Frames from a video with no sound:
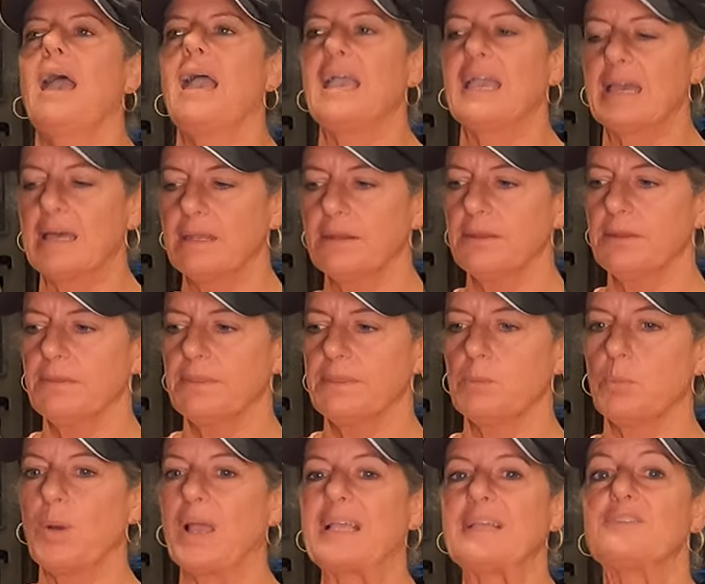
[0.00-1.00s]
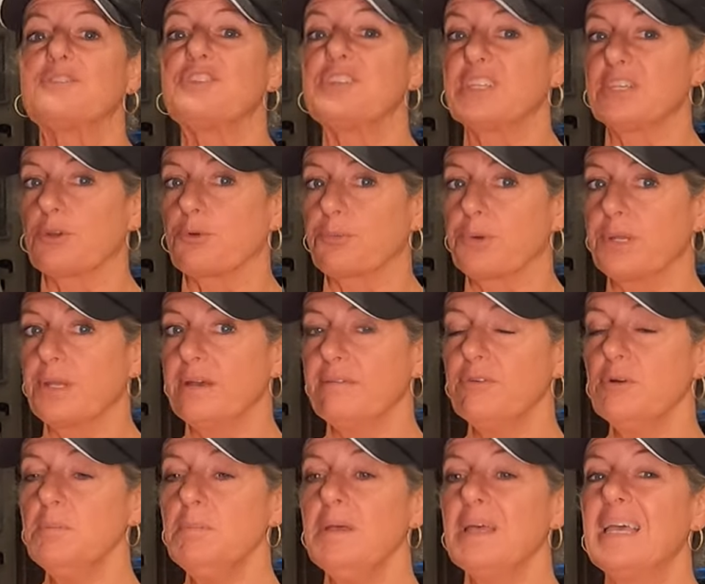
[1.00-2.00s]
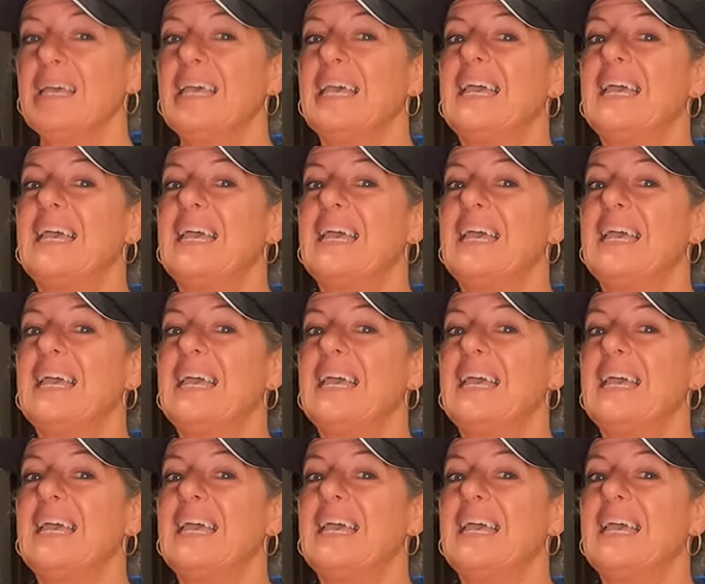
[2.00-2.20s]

and ways to get rid of them